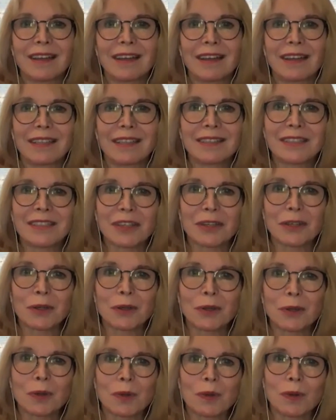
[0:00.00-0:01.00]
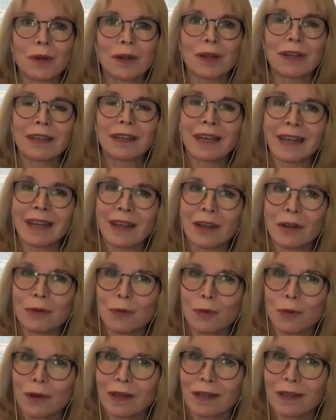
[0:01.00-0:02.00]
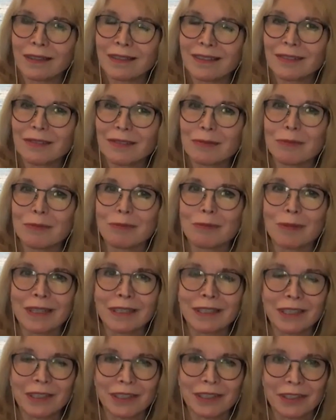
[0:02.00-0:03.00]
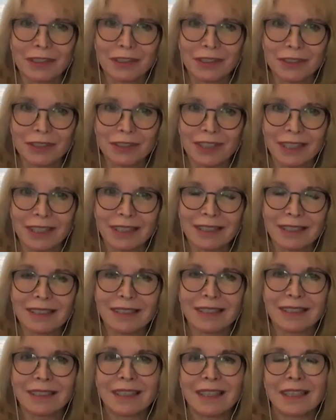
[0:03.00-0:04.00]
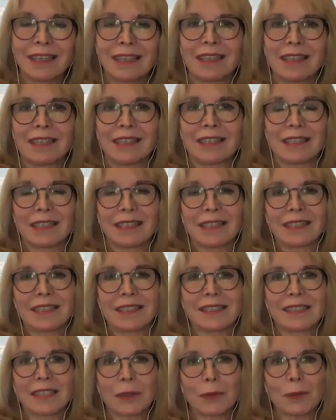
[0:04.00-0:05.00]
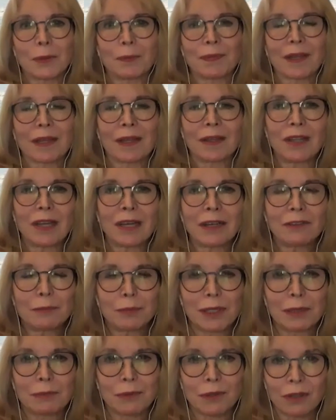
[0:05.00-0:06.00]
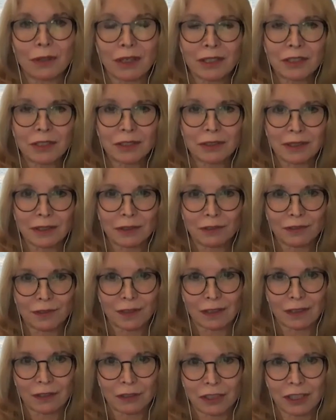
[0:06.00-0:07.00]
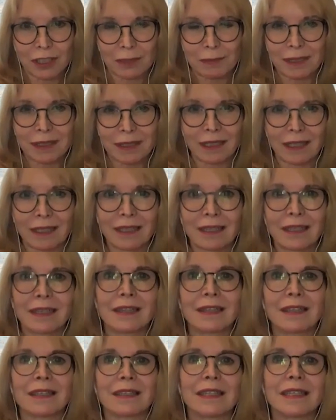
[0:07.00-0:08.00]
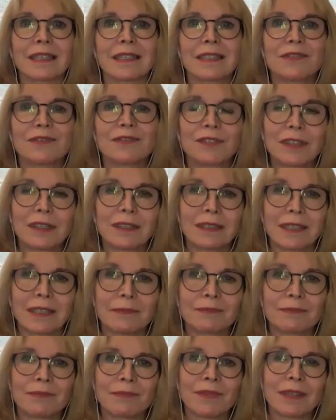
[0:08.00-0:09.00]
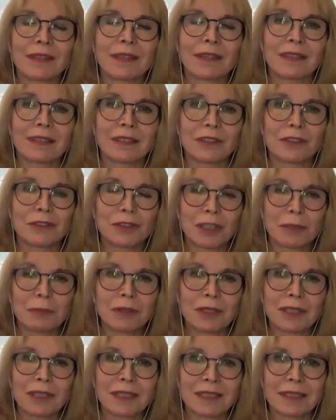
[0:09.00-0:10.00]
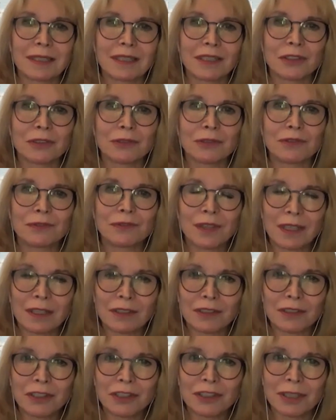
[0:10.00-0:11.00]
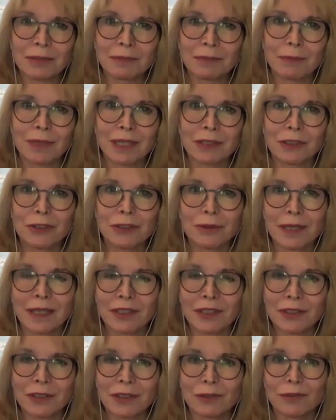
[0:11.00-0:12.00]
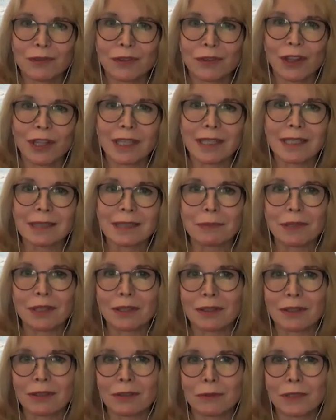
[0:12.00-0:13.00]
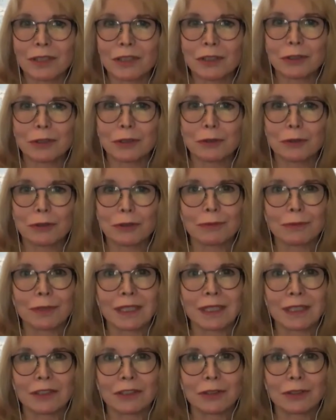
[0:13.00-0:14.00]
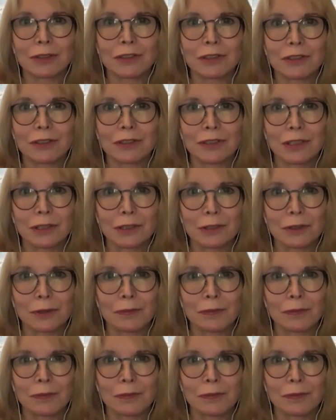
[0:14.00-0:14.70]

So now what? What are you going to do next? So a lot of people are doing fellowships, and I think that's fine. The trouble is that your fellowship may train you for things beyond what your group needs you to do.